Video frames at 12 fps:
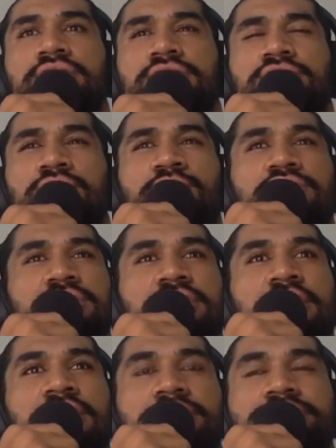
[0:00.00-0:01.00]
almost
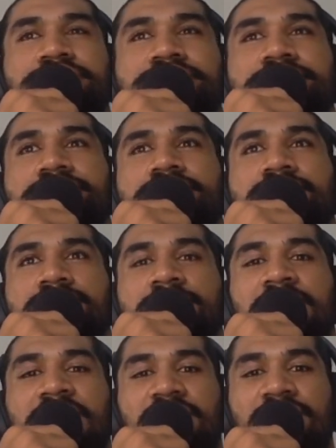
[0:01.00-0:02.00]
like
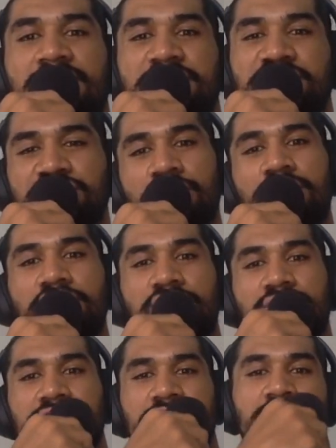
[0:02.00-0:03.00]
I've had a stroke.
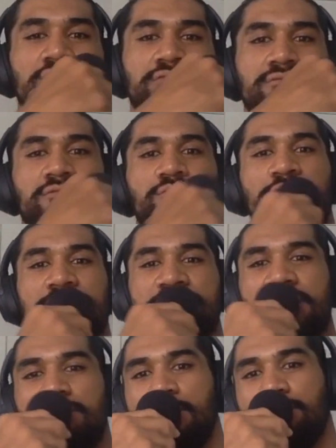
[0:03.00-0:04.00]
So one
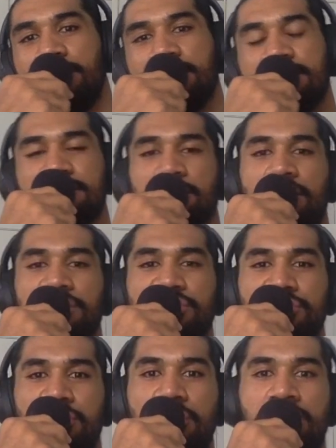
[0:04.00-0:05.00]
side of my body is quite
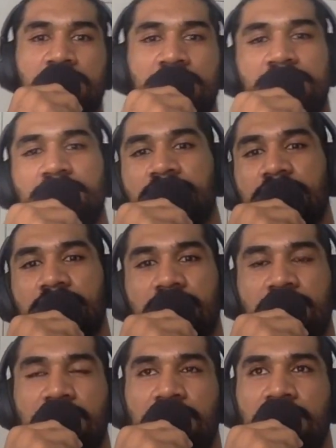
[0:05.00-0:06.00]
strong
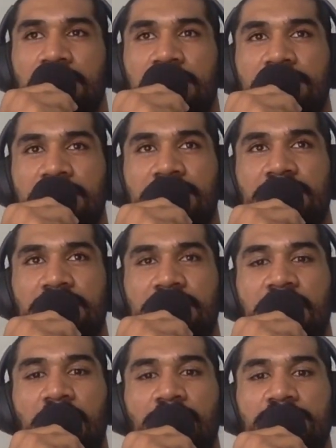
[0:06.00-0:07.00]
and that kind of
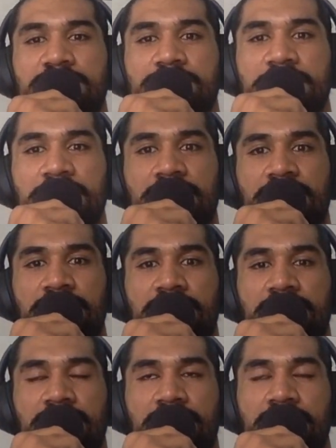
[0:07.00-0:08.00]
carries me,
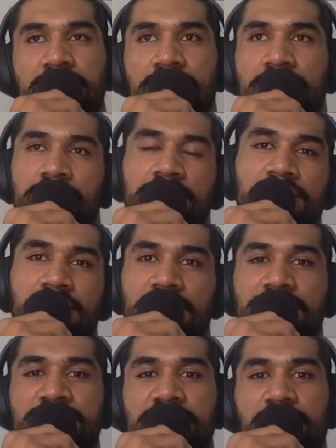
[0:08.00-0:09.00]
and the
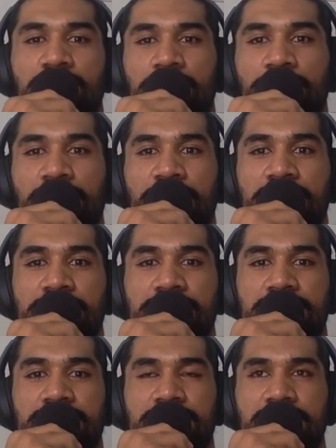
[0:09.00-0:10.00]
left side of my body
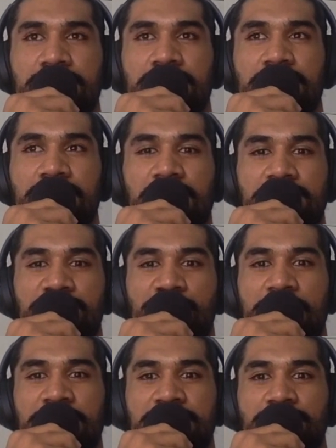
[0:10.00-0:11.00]
is kind of
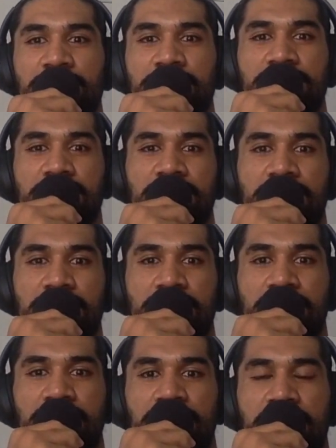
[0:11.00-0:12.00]
drags a bit.
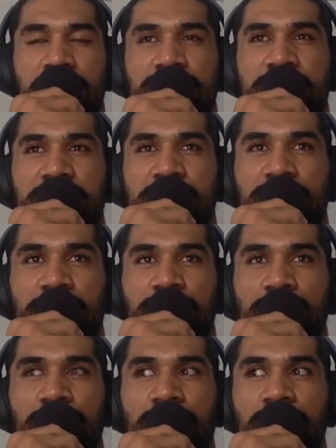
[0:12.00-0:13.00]
It takes a bit
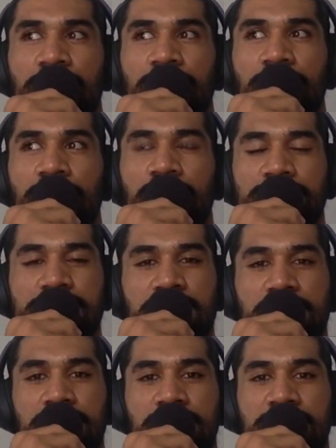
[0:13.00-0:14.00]
more thought
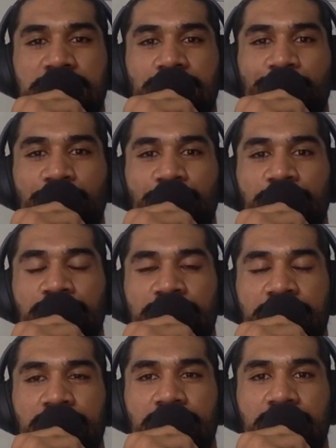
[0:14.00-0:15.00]
to move,
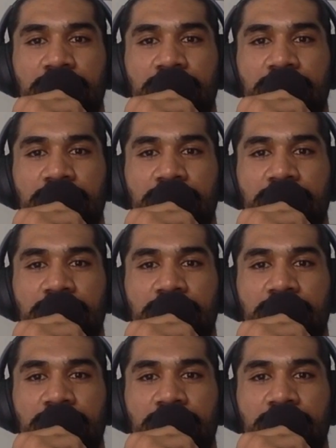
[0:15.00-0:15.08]
and